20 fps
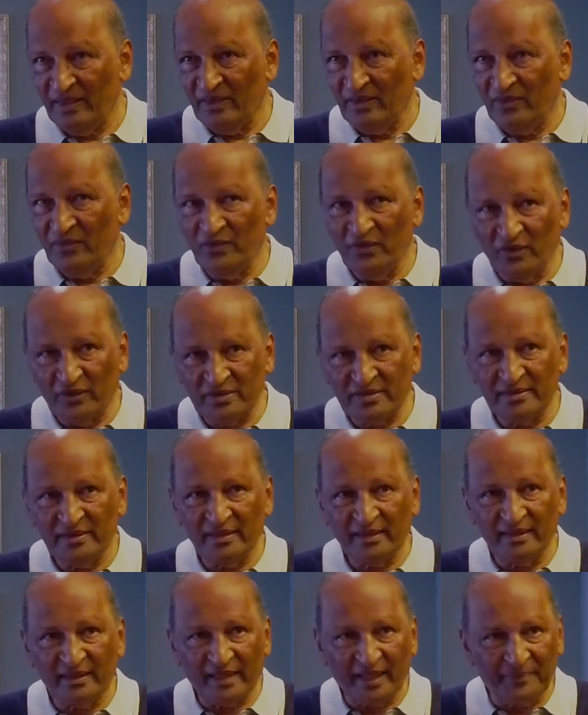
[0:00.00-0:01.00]
not
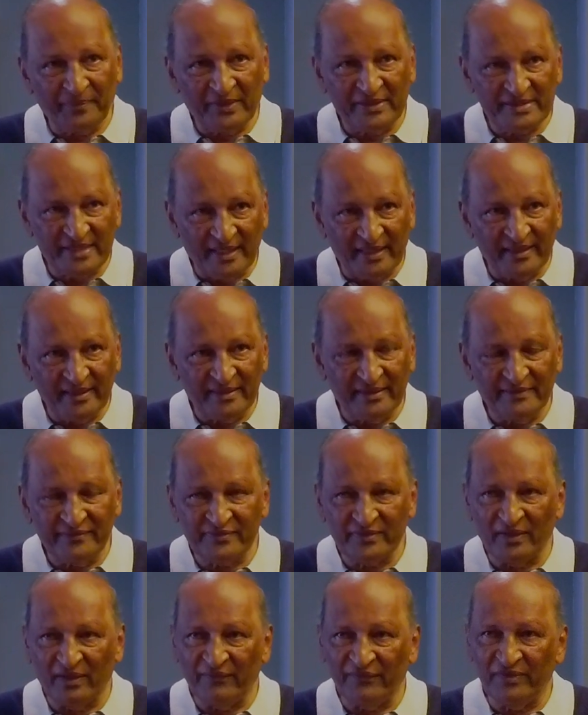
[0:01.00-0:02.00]
representatives
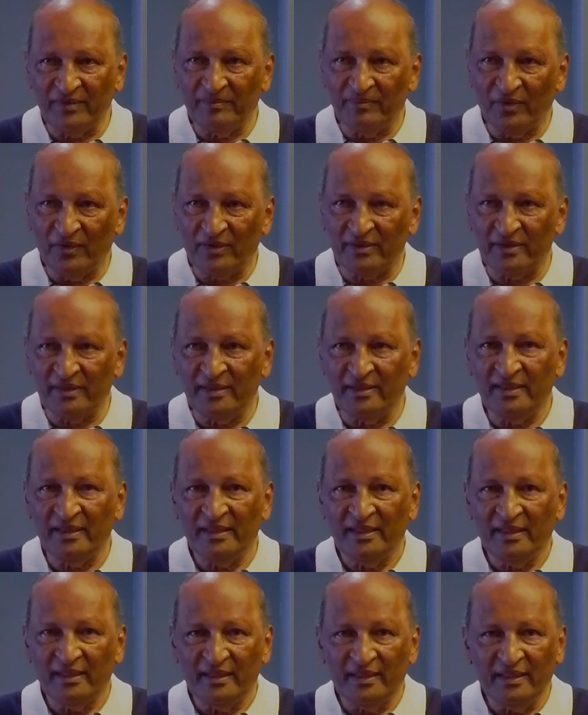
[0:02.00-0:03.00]
of the modern
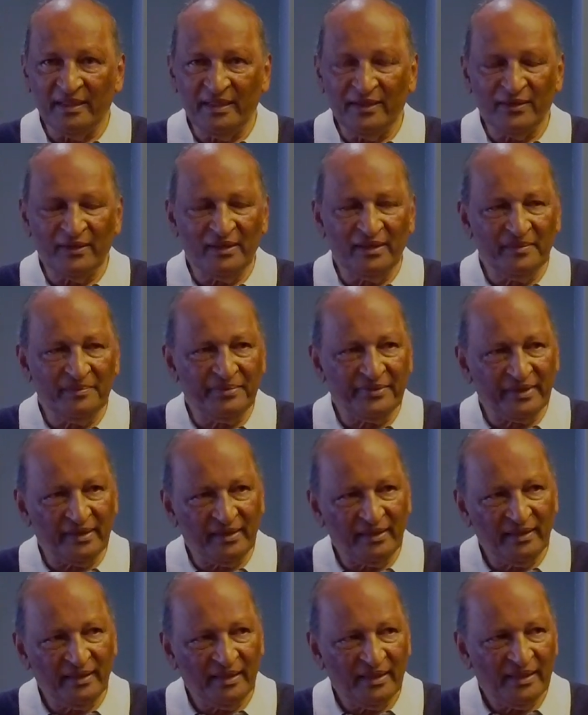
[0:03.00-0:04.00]

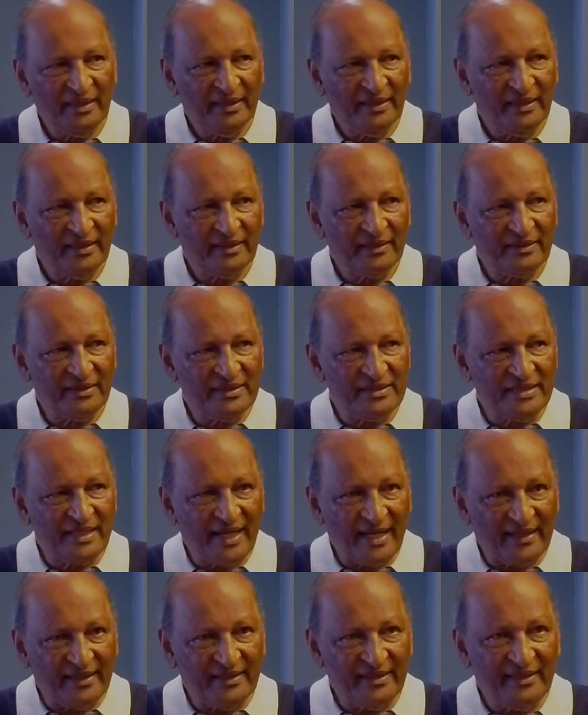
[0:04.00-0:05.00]
neoliberal
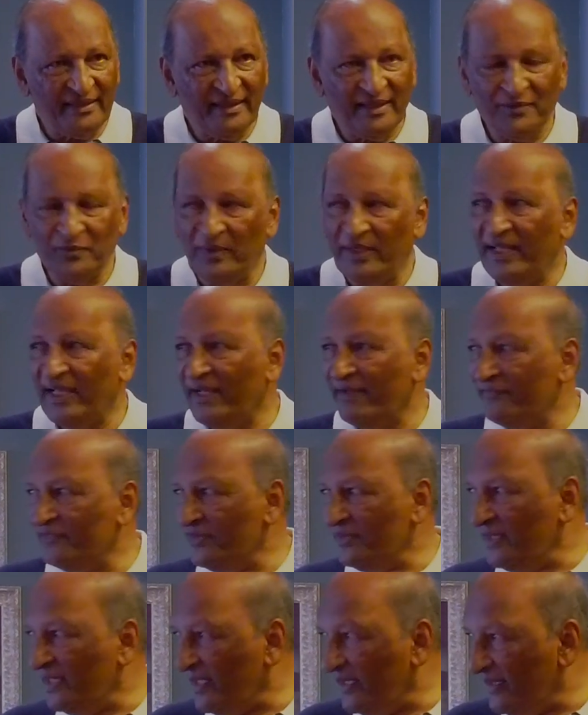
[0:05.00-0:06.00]
Christianity that we have
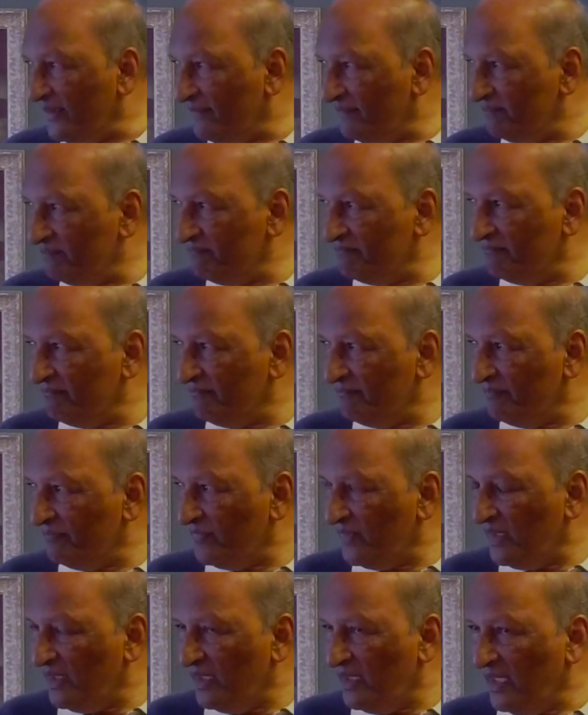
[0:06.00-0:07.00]
today.
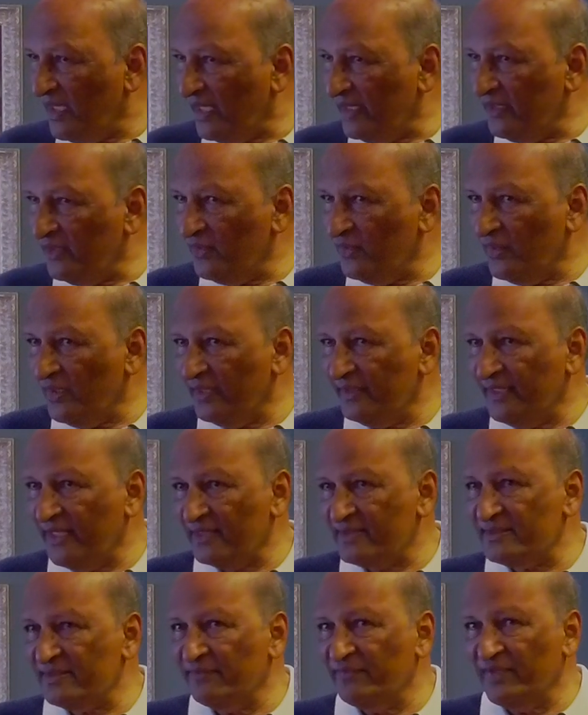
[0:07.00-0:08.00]
And you know, and
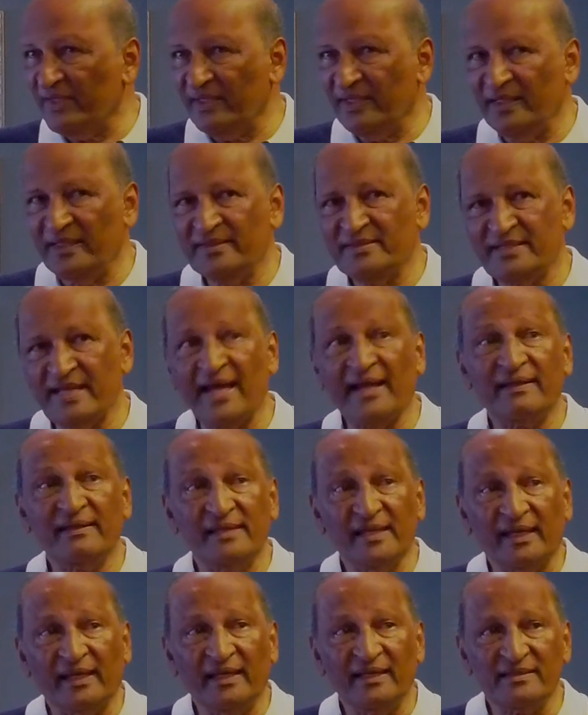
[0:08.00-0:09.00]
that's a very sad
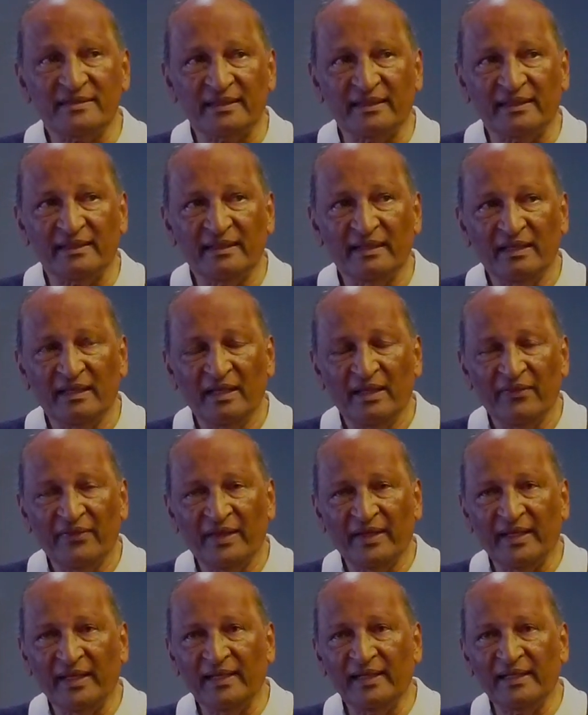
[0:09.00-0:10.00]
thing, isn't it?
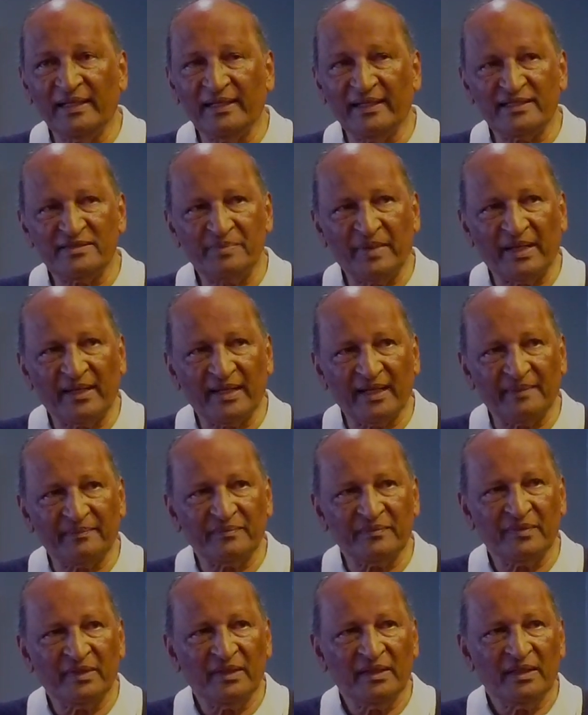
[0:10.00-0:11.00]
That England has
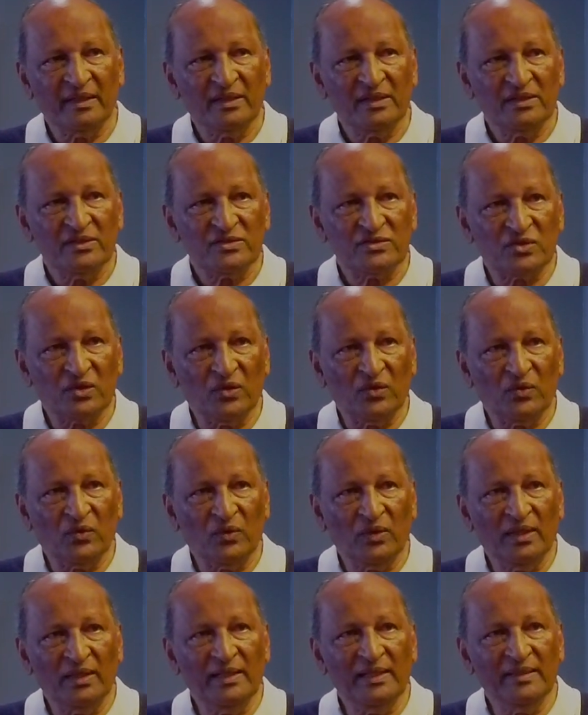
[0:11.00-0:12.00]
become so
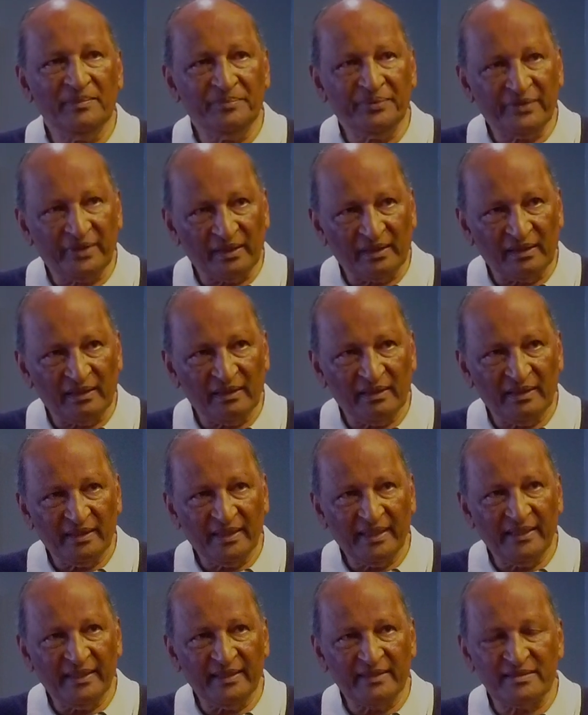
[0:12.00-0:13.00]
liberal
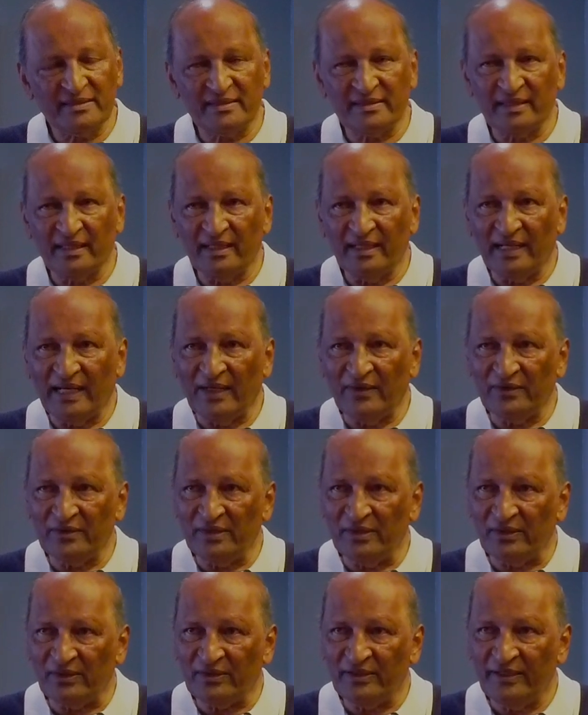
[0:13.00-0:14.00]
in its uh,
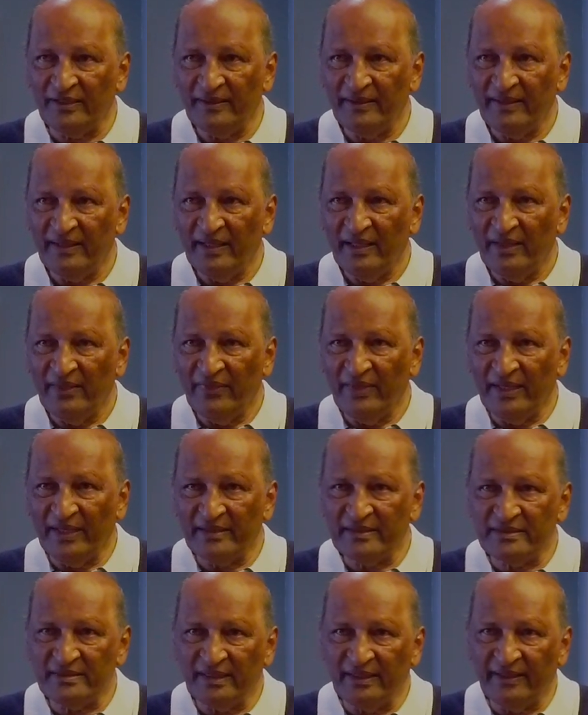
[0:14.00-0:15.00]
outlook
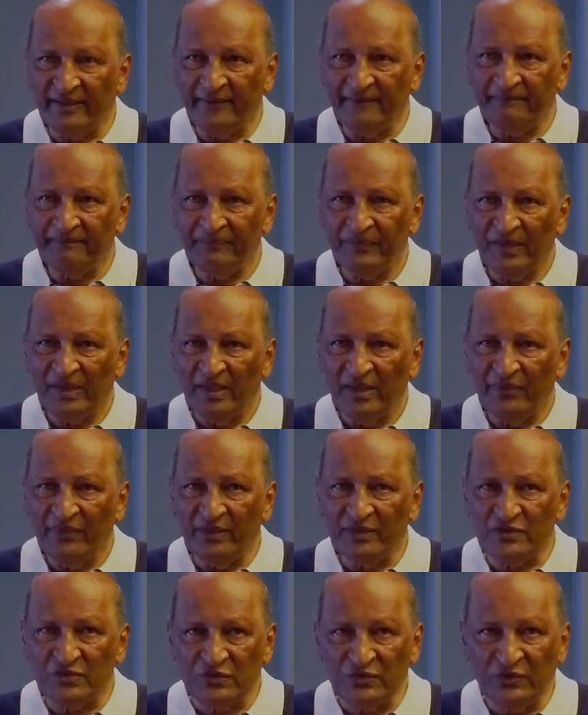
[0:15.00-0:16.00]
that um,
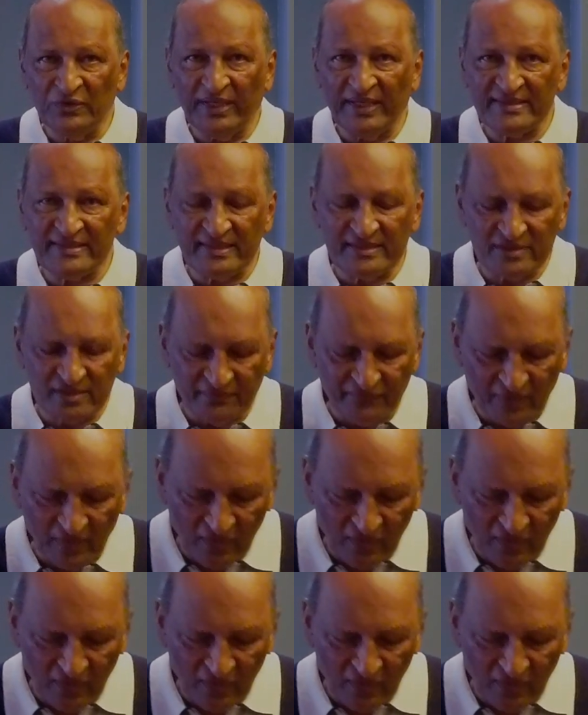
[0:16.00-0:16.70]
the true essence of the